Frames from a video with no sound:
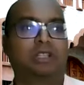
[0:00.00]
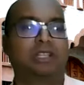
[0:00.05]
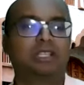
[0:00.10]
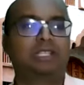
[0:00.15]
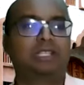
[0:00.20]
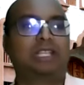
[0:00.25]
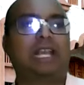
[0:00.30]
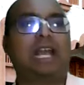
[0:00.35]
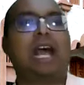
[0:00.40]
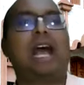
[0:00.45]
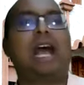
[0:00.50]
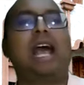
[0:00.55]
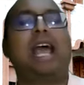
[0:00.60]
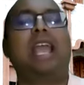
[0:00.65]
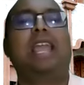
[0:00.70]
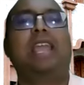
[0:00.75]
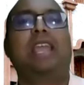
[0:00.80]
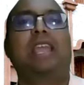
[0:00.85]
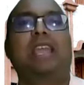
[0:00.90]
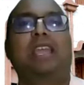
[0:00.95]
The
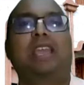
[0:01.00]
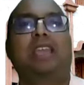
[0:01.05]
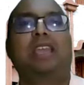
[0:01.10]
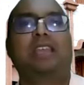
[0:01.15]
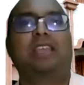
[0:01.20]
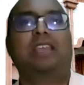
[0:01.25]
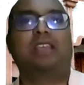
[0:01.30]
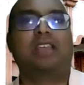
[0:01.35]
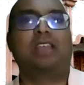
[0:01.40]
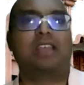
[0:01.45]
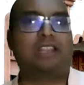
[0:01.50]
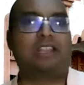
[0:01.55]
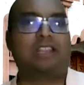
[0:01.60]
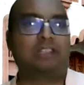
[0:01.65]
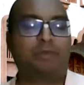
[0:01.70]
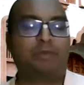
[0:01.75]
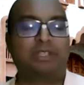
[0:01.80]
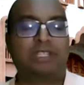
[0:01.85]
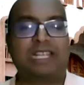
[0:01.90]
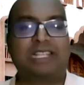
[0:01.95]
sky
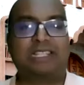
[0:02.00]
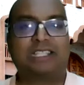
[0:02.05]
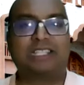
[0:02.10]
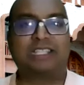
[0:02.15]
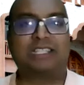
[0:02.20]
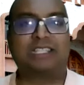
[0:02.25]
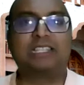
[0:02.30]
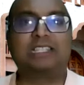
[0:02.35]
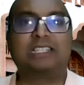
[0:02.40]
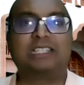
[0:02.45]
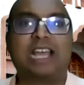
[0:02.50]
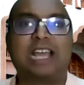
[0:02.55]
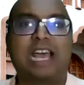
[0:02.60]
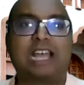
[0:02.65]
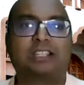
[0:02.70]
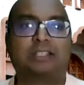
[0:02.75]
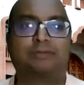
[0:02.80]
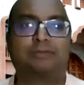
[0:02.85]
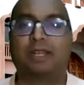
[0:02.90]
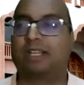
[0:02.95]
represents a certain
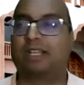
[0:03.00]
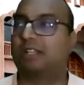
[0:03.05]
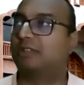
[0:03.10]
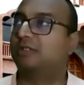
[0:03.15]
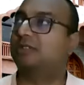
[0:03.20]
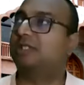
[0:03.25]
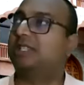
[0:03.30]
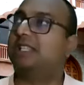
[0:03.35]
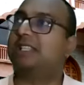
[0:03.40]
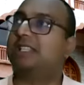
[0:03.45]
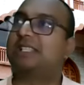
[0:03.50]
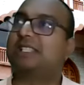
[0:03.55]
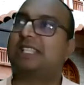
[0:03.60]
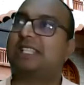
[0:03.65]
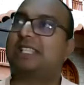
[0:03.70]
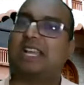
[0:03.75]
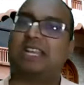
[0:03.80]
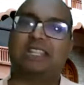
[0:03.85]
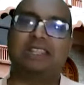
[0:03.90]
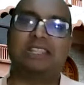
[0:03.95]
aspect. You see the
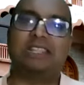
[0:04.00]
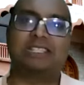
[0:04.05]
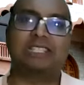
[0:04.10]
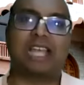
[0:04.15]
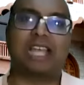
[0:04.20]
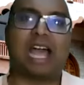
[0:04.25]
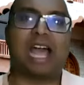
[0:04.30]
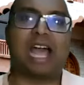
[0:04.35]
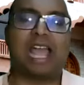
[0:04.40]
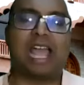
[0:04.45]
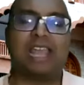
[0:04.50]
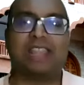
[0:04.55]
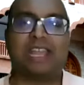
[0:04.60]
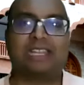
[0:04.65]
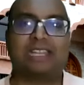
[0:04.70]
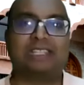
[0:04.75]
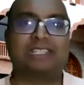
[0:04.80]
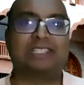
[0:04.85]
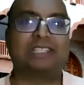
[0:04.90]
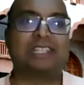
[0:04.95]
sun in the sky,
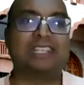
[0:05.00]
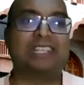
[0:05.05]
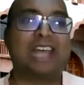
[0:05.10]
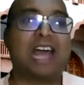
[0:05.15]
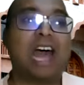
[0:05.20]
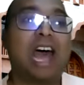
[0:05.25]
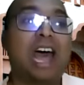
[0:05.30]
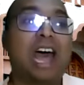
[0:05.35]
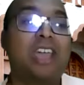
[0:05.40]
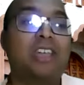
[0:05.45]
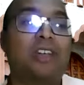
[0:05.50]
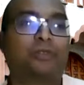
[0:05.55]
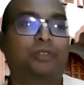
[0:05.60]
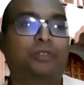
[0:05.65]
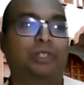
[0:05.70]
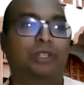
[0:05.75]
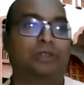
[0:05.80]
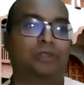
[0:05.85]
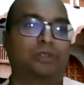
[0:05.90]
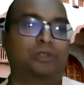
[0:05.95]
that is the eye
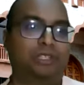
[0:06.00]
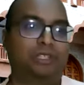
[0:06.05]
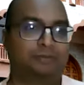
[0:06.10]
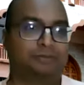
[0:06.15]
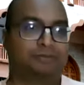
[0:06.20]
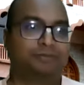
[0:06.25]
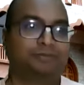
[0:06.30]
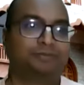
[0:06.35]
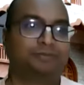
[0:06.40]
of the Lord.